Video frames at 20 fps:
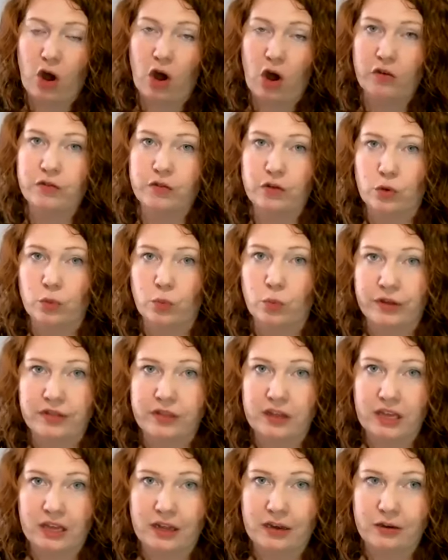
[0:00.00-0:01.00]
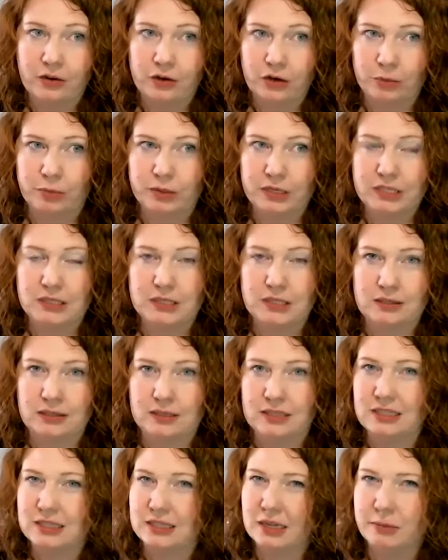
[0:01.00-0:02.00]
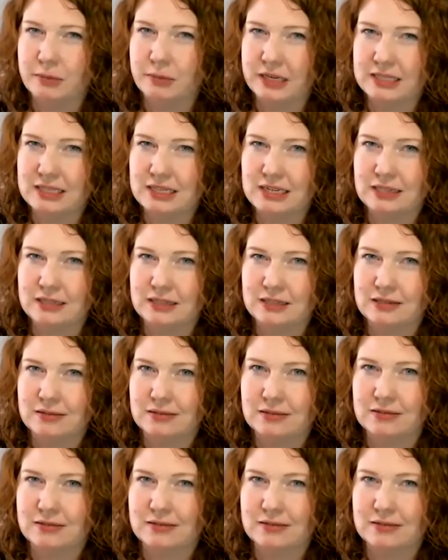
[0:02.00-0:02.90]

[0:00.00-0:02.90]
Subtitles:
offer within your business. Does that make sense?